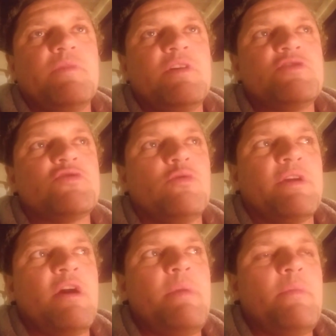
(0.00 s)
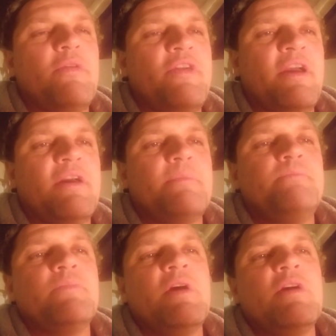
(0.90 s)
controlling how people think,
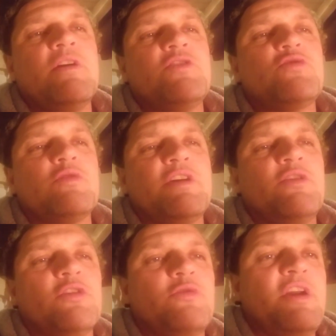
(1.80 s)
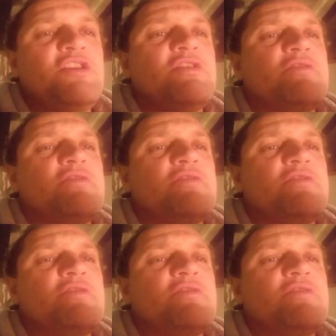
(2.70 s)
controlling indoctrination of